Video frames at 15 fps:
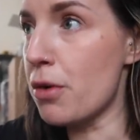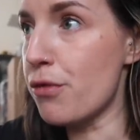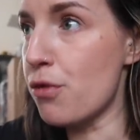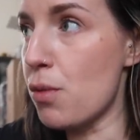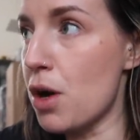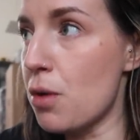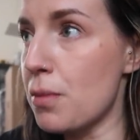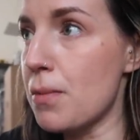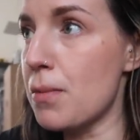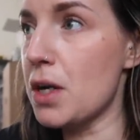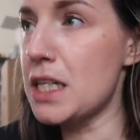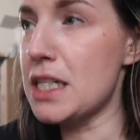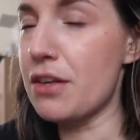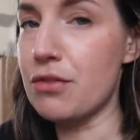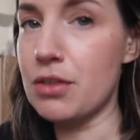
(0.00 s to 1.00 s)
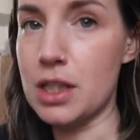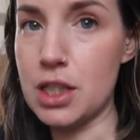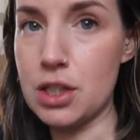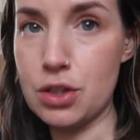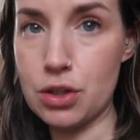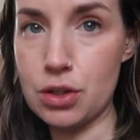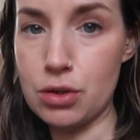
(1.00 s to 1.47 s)
overwhelm me, but I
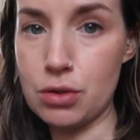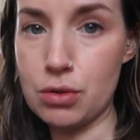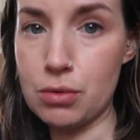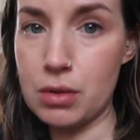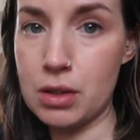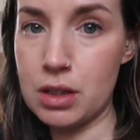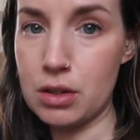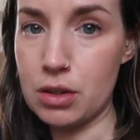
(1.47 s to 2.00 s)
definitely do,